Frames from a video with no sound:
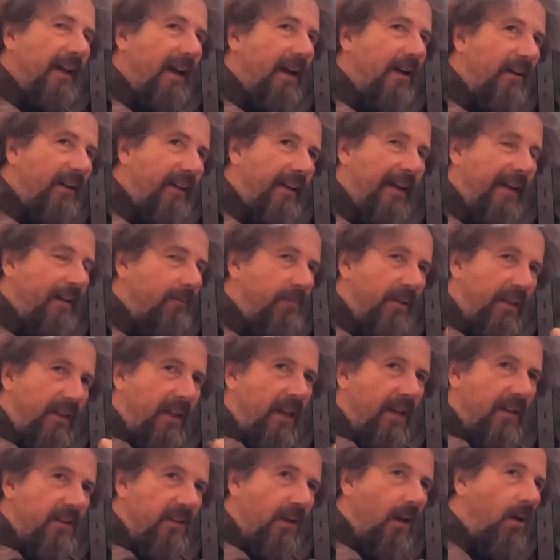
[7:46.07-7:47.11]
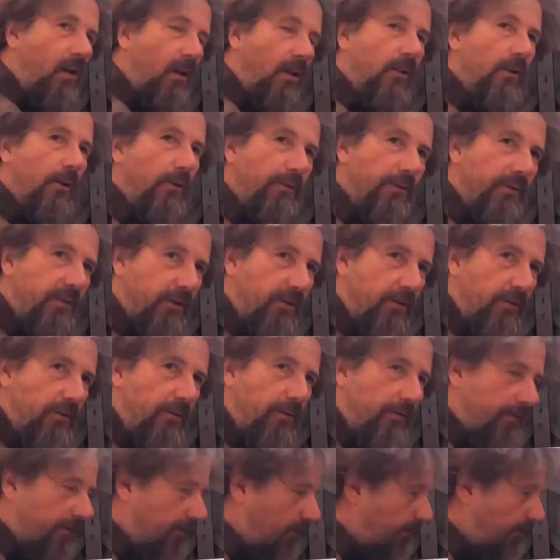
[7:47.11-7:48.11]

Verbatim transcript: down again because all those screws